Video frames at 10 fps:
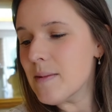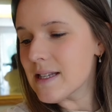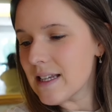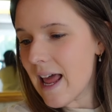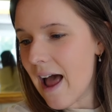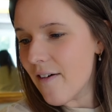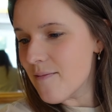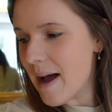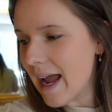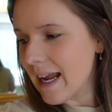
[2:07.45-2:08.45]
just gonna have
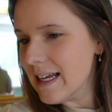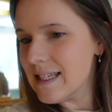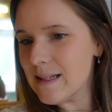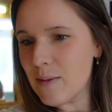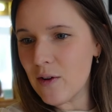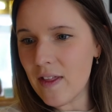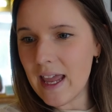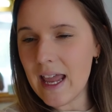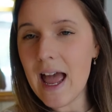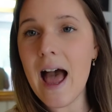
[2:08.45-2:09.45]
my
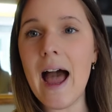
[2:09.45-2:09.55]
smoothie.